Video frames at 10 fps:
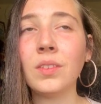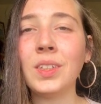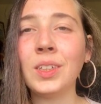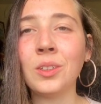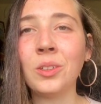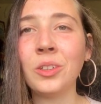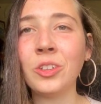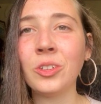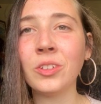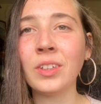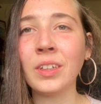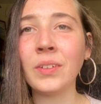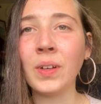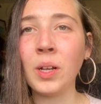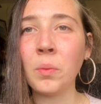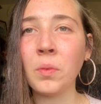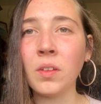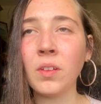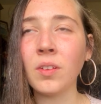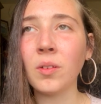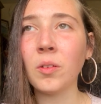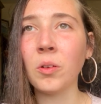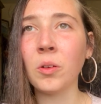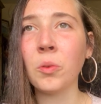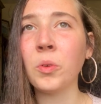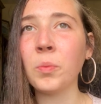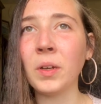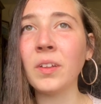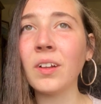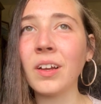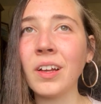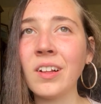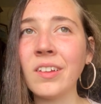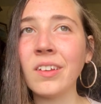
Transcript: the other issues then developed uh, with mental health.